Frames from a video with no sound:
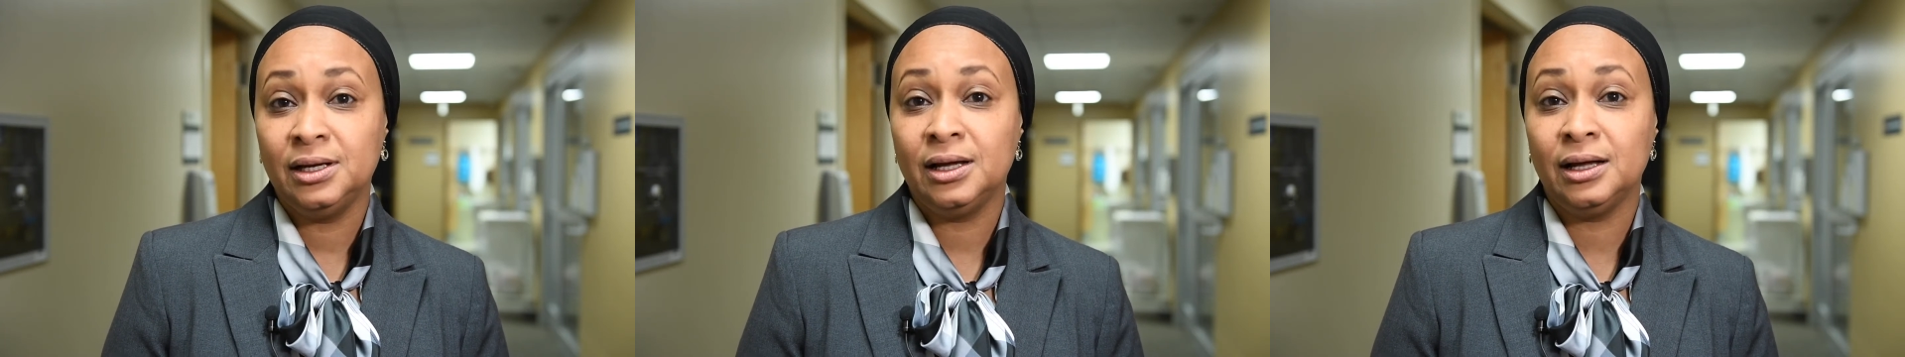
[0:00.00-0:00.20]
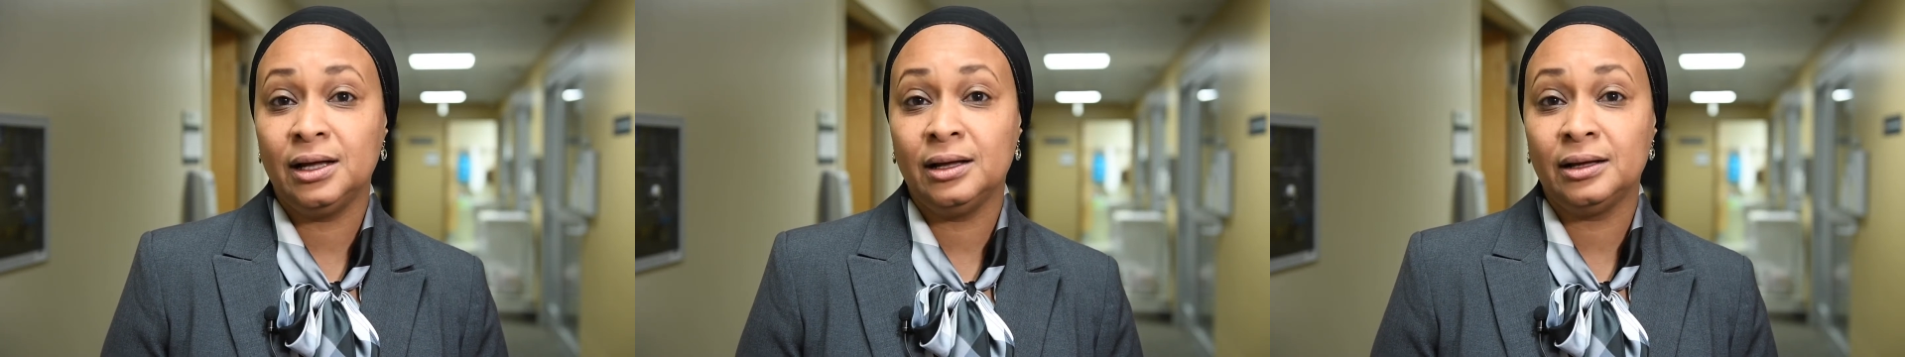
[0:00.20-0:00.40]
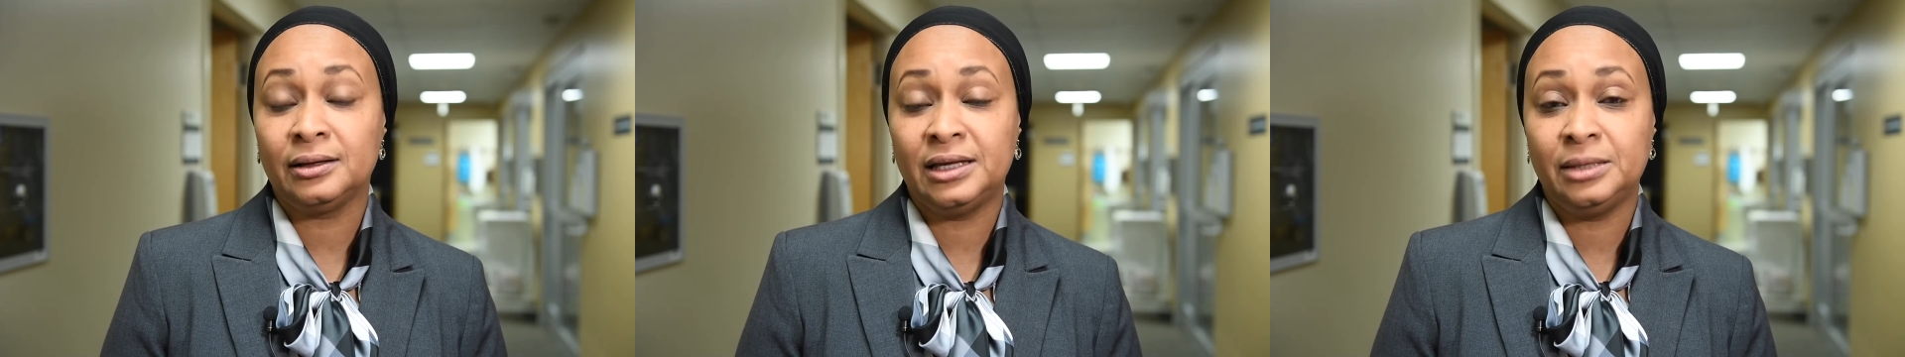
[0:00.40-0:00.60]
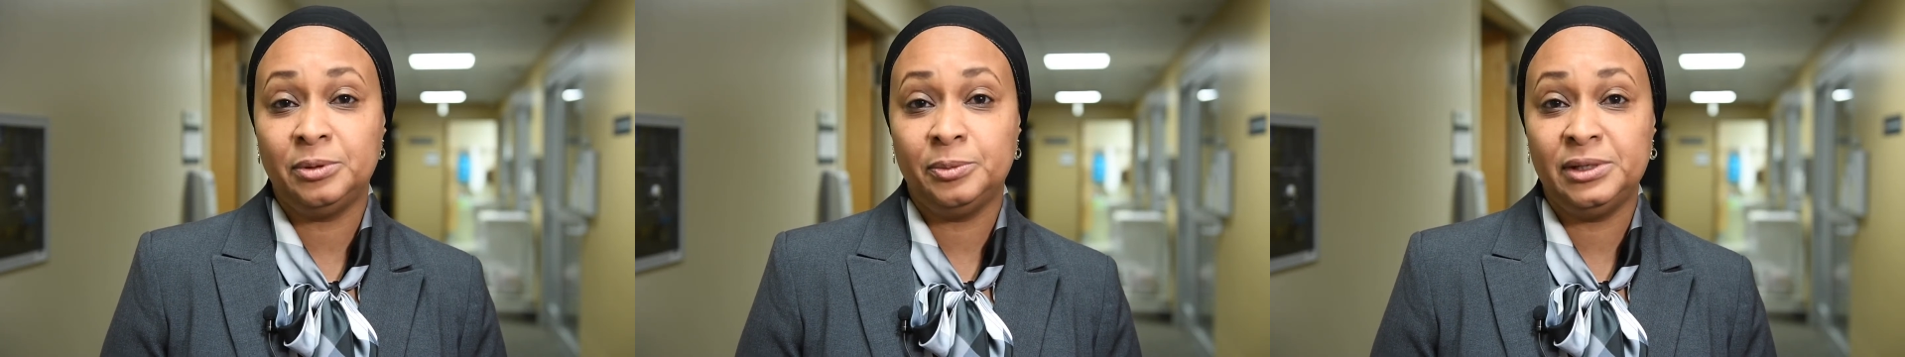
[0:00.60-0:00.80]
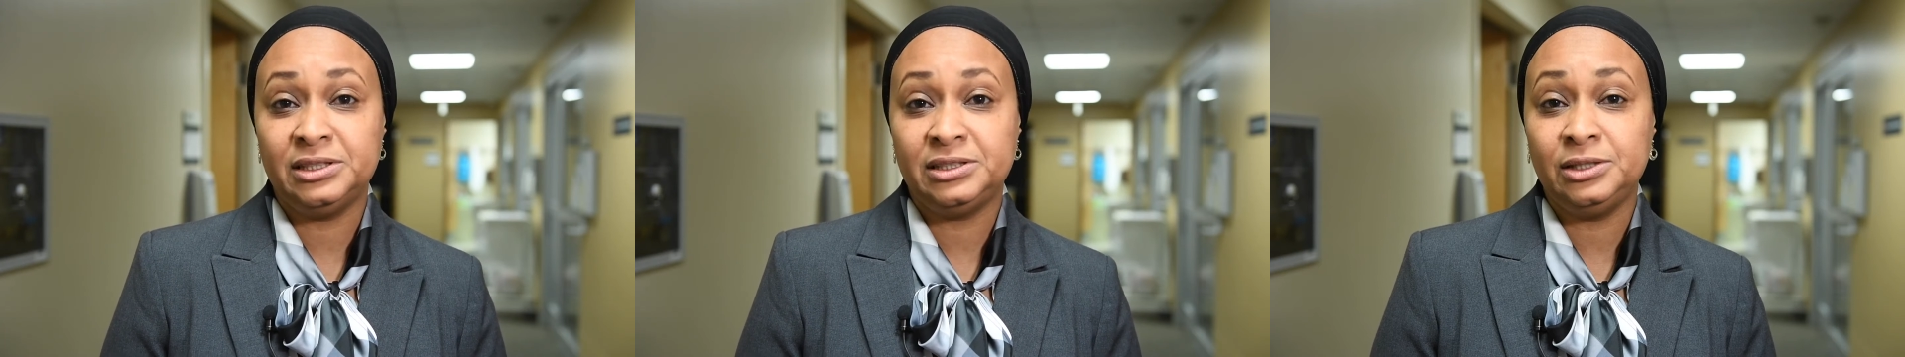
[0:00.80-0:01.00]
uh,
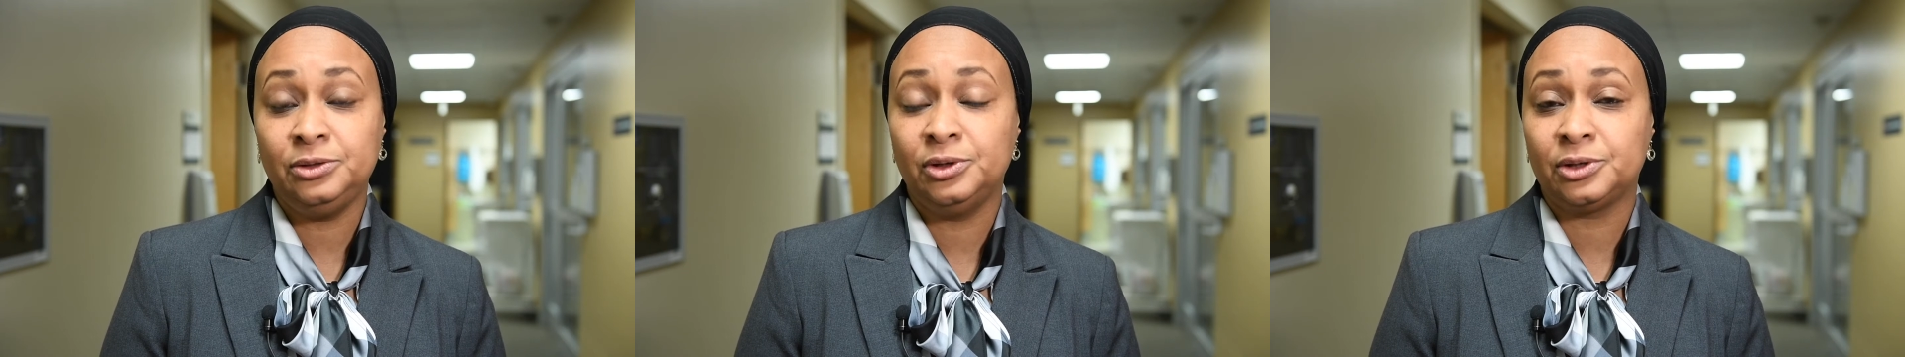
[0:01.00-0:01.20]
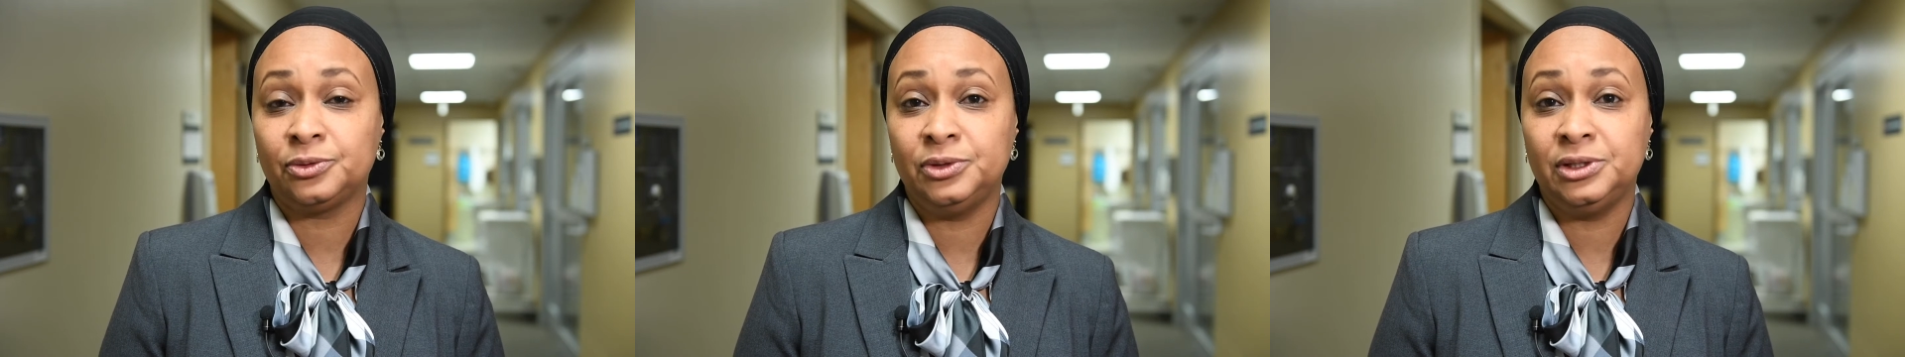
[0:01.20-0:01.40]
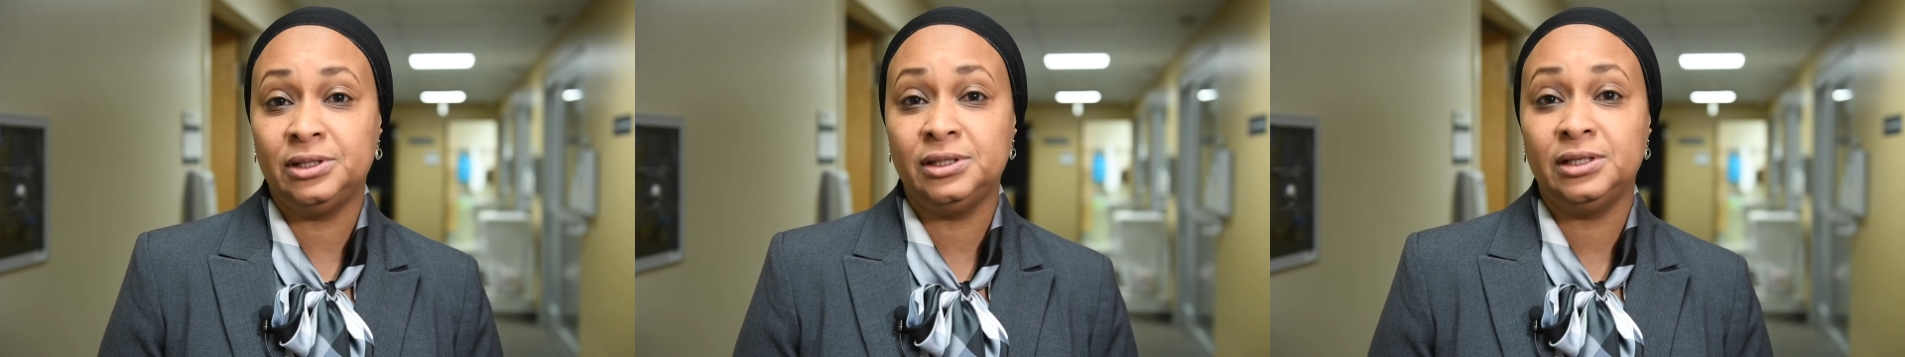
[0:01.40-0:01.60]
capability where we